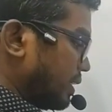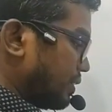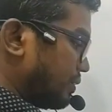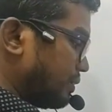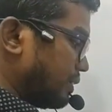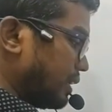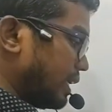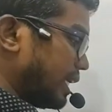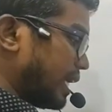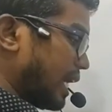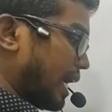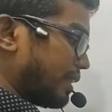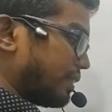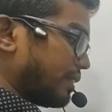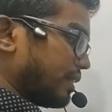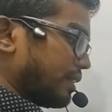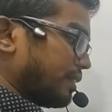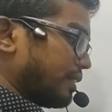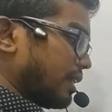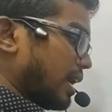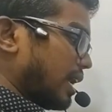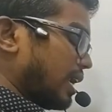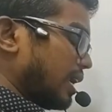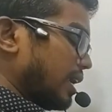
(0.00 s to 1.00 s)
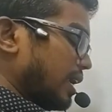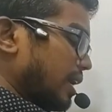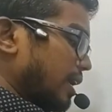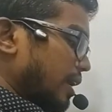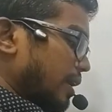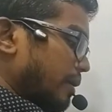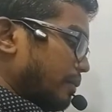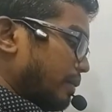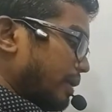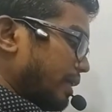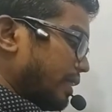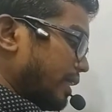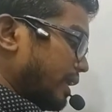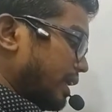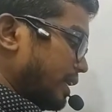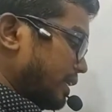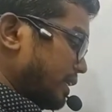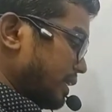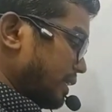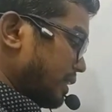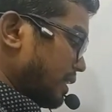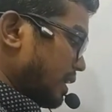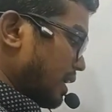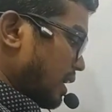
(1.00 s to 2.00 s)
these three gases are
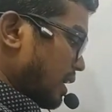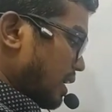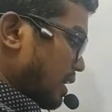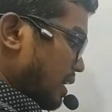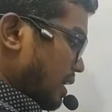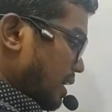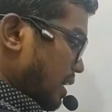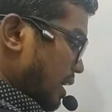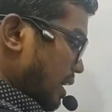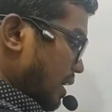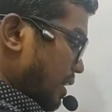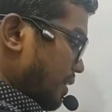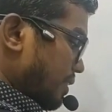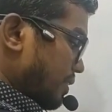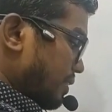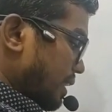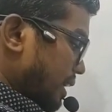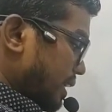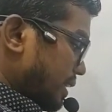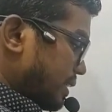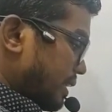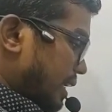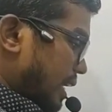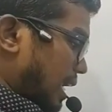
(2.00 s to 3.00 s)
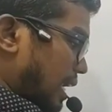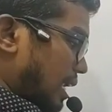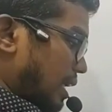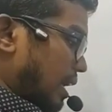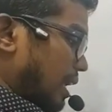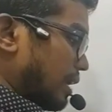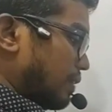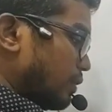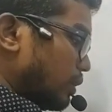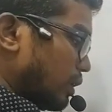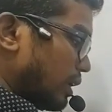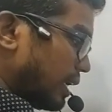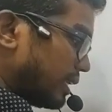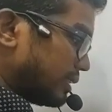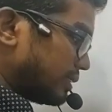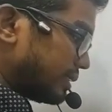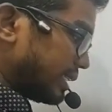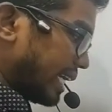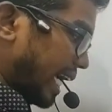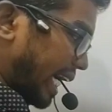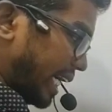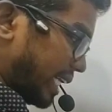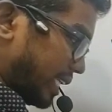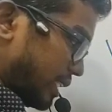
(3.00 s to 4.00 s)
present inside the
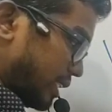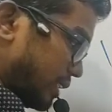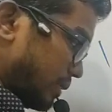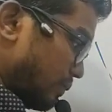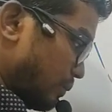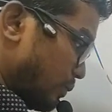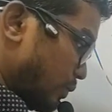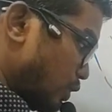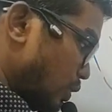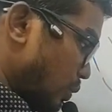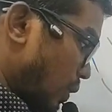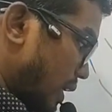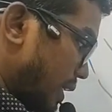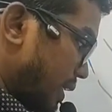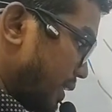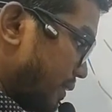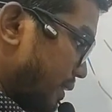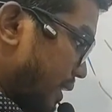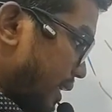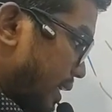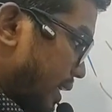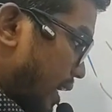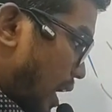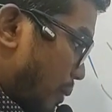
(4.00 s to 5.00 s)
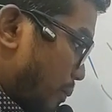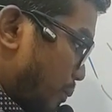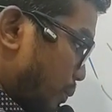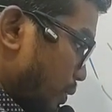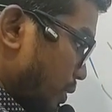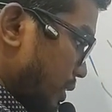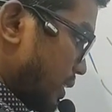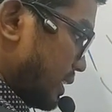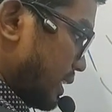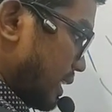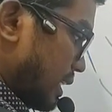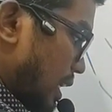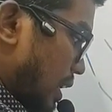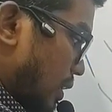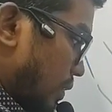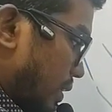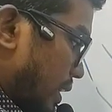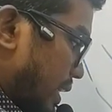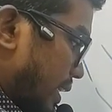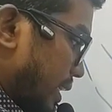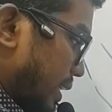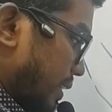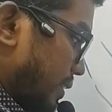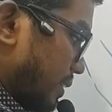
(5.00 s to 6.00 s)
alveolar sacs. So what is their composition
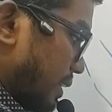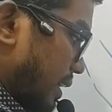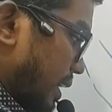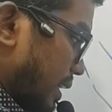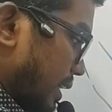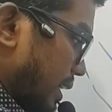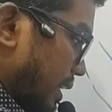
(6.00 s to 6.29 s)
now? Let us